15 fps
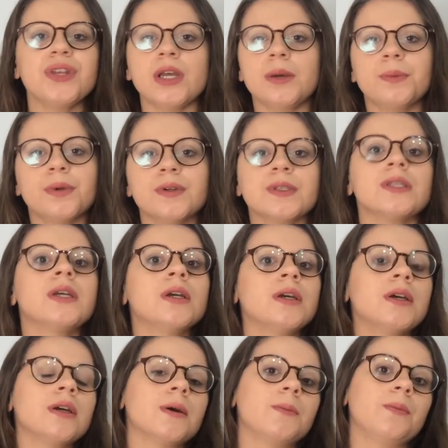numbers,
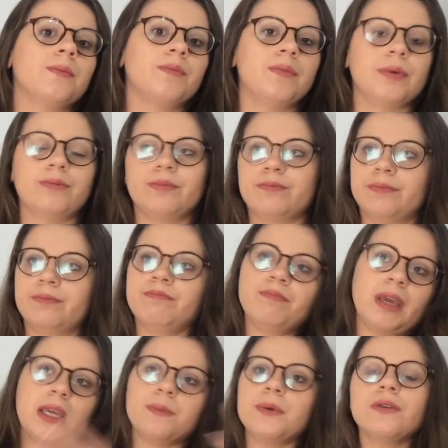
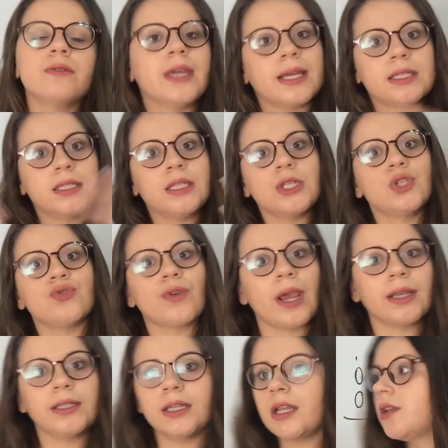maybe you get distracted